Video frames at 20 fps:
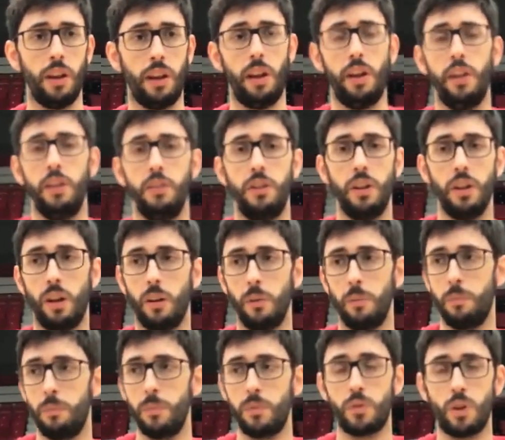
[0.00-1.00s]
and, you know,
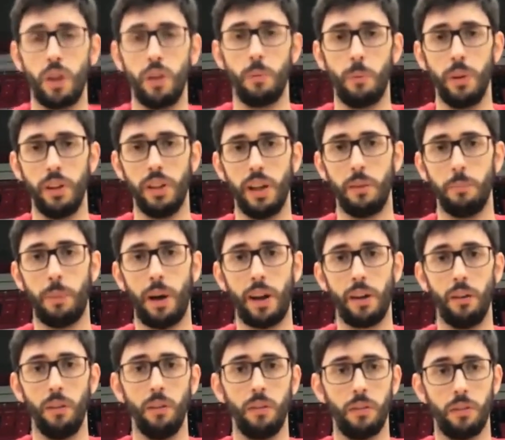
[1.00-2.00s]
try to win that
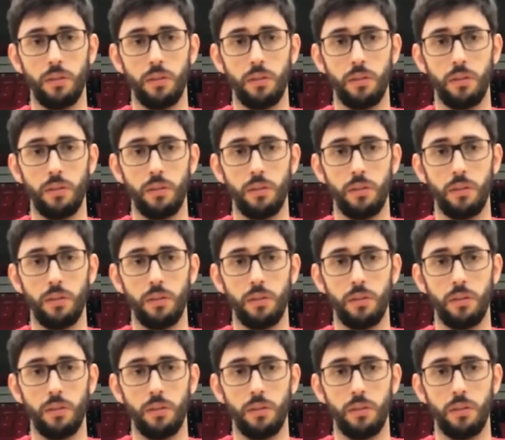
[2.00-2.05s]
battle.